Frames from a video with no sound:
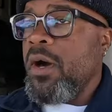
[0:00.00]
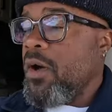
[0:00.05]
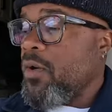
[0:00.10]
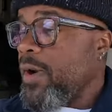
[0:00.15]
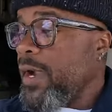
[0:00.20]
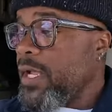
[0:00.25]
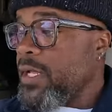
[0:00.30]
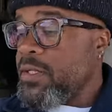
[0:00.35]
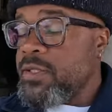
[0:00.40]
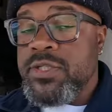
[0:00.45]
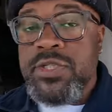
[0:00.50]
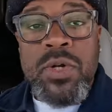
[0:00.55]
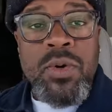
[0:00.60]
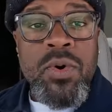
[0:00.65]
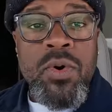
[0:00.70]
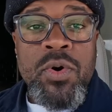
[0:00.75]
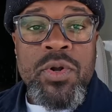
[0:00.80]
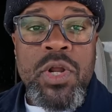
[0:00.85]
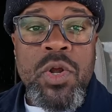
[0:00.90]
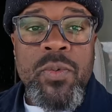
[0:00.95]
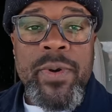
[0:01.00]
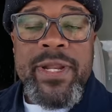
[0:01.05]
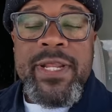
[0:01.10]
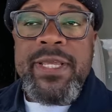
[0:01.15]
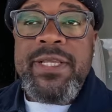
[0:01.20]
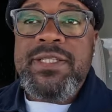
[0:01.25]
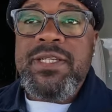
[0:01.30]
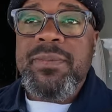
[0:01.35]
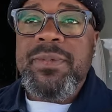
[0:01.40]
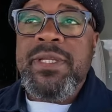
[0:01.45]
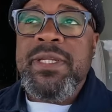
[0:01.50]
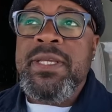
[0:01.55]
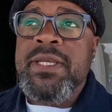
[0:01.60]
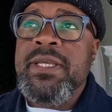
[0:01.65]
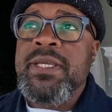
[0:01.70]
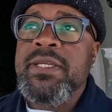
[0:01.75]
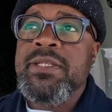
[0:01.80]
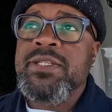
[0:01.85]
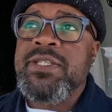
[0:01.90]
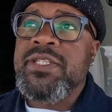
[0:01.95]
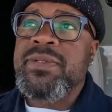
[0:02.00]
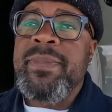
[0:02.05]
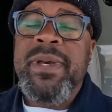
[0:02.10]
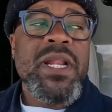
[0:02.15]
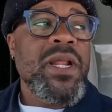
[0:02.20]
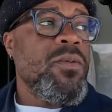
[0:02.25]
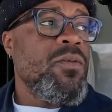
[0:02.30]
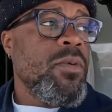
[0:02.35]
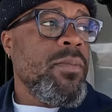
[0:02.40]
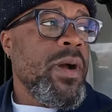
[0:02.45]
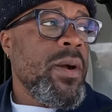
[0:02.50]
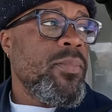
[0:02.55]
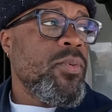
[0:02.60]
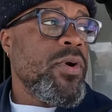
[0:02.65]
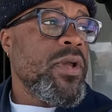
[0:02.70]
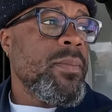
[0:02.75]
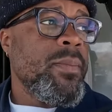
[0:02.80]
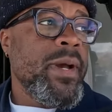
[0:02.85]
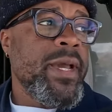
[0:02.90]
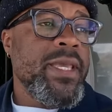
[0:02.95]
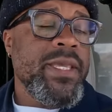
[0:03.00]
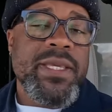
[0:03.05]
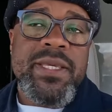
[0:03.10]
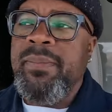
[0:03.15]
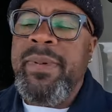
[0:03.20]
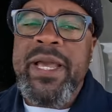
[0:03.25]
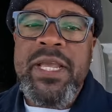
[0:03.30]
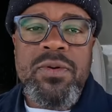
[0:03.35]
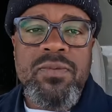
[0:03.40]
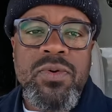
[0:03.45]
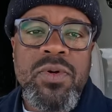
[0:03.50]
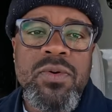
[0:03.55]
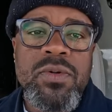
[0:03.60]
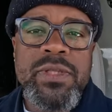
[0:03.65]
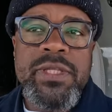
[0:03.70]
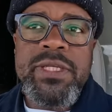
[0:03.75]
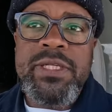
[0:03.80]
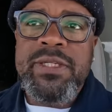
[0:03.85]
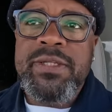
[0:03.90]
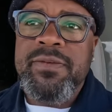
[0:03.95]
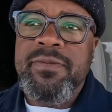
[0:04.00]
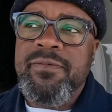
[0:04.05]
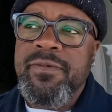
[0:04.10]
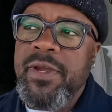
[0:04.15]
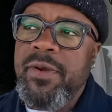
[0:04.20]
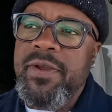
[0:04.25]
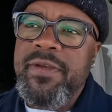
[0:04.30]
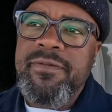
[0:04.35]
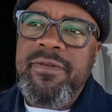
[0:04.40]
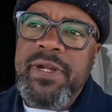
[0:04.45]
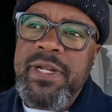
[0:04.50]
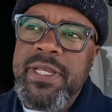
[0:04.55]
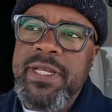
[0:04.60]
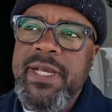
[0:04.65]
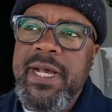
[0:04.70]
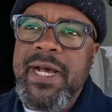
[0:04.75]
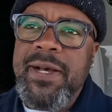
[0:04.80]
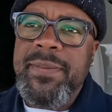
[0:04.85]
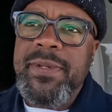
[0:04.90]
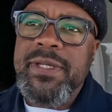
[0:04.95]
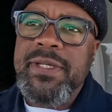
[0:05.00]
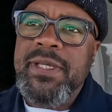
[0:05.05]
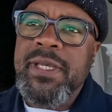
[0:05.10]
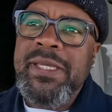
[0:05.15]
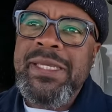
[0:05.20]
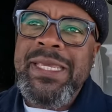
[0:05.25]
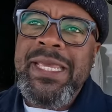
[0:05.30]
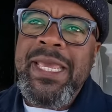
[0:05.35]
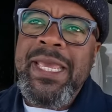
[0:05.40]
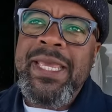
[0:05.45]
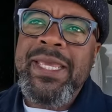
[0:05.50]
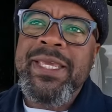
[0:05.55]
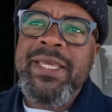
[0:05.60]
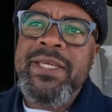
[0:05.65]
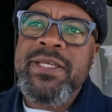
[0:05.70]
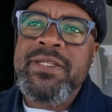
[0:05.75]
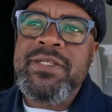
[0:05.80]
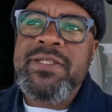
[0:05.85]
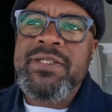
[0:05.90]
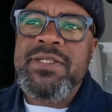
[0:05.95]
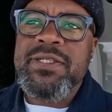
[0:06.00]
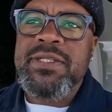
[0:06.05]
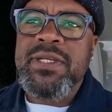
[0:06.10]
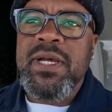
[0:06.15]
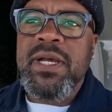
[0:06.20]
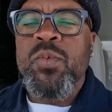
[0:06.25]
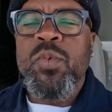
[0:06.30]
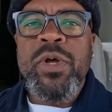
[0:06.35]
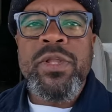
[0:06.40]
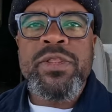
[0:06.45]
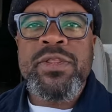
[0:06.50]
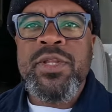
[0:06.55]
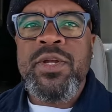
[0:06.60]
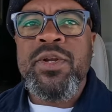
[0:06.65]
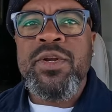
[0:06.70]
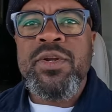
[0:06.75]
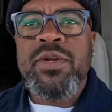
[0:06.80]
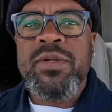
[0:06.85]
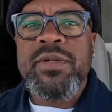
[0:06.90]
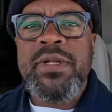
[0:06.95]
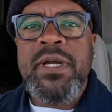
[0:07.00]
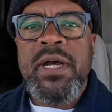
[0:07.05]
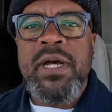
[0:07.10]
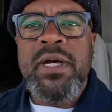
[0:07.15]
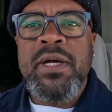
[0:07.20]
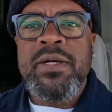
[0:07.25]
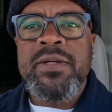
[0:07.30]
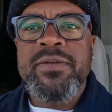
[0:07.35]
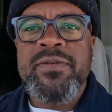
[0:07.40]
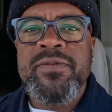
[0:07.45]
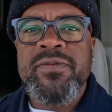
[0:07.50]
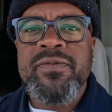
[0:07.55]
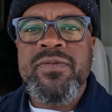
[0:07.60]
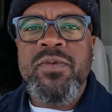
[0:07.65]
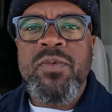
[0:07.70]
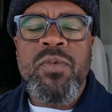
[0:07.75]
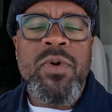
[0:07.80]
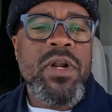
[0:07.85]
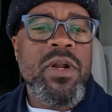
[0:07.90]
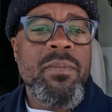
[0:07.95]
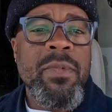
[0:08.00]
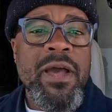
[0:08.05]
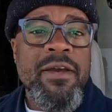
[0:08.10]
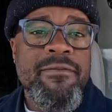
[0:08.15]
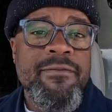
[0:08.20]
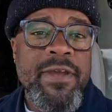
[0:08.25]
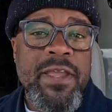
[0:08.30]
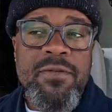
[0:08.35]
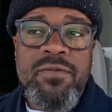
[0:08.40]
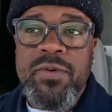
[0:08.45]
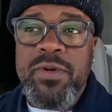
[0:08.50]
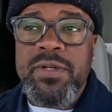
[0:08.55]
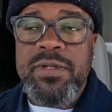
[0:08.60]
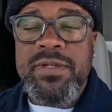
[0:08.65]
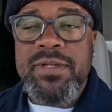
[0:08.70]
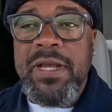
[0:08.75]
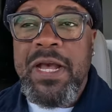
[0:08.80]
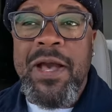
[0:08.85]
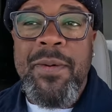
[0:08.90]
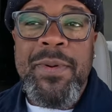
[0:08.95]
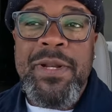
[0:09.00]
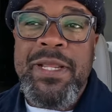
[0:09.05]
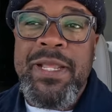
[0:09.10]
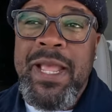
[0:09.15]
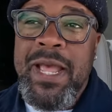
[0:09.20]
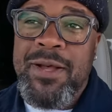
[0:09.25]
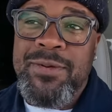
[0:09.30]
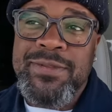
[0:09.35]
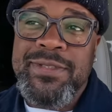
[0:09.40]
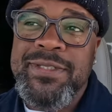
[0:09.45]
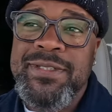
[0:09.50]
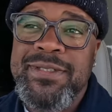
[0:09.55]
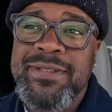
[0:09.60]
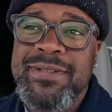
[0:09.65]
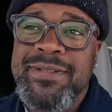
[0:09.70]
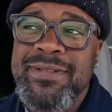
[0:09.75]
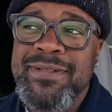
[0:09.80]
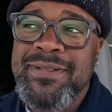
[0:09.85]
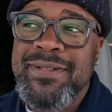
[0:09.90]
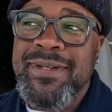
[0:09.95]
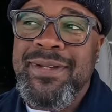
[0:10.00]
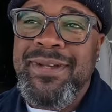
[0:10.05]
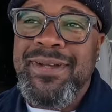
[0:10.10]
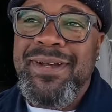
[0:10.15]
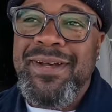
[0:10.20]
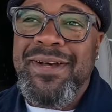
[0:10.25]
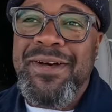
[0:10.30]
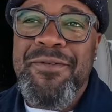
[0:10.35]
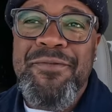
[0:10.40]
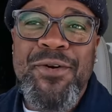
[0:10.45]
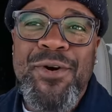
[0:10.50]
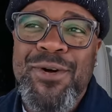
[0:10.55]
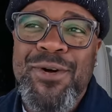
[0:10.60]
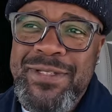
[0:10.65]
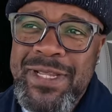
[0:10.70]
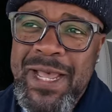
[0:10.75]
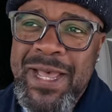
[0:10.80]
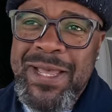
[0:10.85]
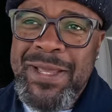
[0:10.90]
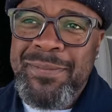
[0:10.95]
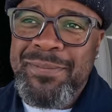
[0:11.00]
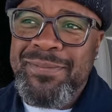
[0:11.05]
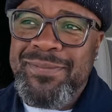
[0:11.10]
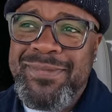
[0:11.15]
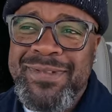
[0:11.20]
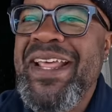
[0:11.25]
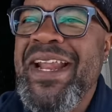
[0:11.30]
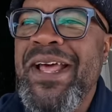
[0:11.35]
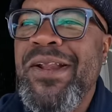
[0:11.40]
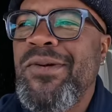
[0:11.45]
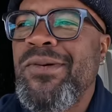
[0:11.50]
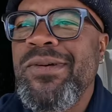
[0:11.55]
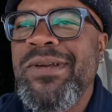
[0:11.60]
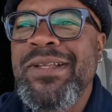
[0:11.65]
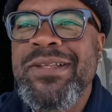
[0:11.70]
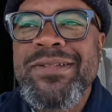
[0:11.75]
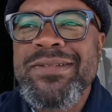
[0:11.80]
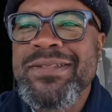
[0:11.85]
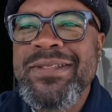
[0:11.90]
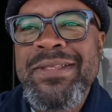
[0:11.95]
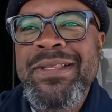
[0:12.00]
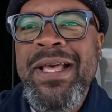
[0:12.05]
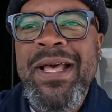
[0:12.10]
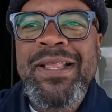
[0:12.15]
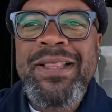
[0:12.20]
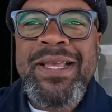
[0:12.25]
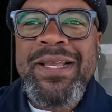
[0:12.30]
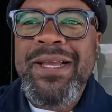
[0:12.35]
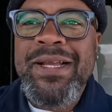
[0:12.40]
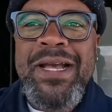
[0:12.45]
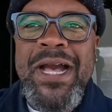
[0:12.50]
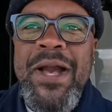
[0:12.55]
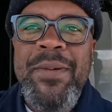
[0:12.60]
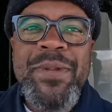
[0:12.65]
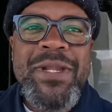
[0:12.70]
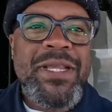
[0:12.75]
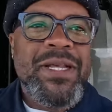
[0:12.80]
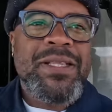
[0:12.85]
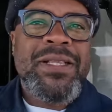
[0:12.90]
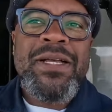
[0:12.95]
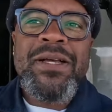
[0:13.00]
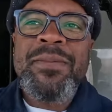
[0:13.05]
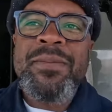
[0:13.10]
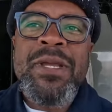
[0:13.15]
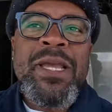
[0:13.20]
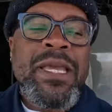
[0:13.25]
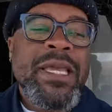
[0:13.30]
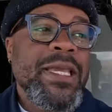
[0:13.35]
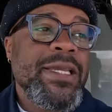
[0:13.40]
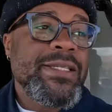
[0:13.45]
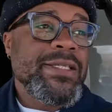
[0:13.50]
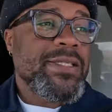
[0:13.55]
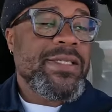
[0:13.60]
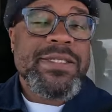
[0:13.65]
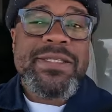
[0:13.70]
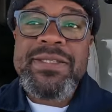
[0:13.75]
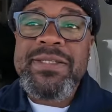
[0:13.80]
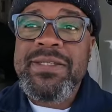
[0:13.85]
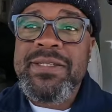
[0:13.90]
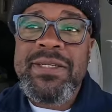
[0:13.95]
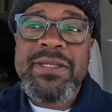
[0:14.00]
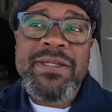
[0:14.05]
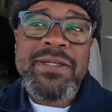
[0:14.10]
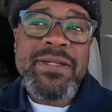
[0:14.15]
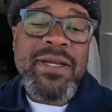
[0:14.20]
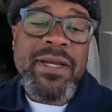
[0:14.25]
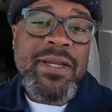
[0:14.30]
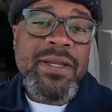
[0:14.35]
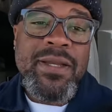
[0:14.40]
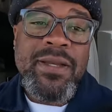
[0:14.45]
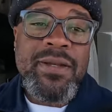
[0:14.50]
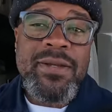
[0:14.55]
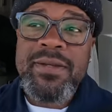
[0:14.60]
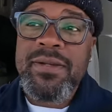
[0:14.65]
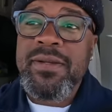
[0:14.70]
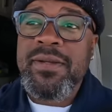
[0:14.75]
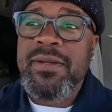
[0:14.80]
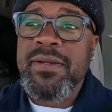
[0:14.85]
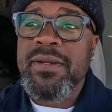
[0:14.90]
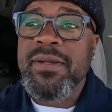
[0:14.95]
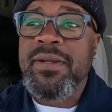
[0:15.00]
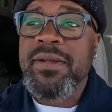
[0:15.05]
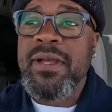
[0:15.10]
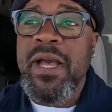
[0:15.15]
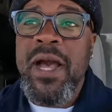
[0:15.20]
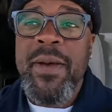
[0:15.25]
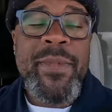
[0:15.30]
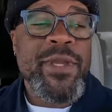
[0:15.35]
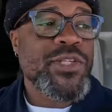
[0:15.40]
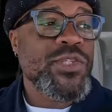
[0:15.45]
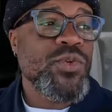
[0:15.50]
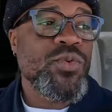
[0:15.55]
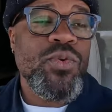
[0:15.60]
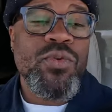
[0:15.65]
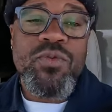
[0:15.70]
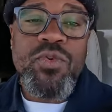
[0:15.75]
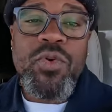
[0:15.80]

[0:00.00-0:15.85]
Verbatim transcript: All right. So on our way to get something to eat, just met up with my boy Mike, Mike Rowland, very funny comic, and one third of one of my favorite comedy houses of time. And I don't, it's not like a comedy club. It's just a, a comics who are